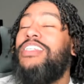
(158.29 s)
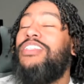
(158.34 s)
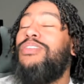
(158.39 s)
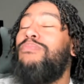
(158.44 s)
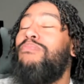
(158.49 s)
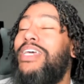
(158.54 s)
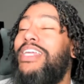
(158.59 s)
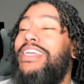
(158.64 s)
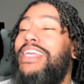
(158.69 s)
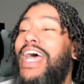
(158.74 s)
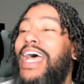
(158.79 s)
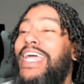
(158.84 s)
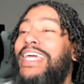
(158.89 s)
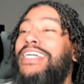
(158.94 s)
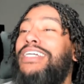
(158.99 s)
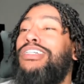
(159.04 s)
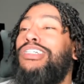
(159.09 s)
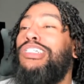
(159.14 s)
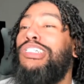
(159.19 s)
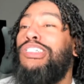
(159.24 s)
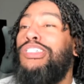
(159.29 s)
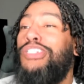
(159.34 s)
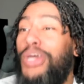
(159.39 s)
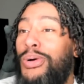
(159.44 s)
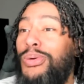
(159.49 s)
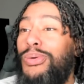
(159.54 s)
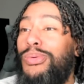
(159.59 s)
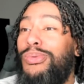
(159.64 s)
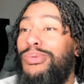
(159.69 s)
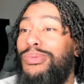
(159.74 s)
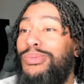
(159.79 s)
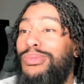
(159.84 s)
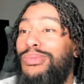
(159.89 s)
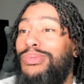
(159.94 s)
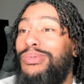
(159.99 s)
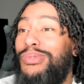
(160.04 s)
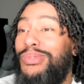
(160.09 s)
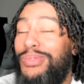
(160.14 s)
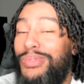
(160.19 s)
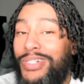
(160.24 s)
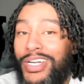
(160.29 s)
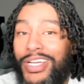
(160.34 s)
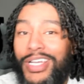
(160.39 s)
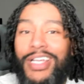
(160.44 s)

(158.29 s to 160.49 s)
midnight, doom,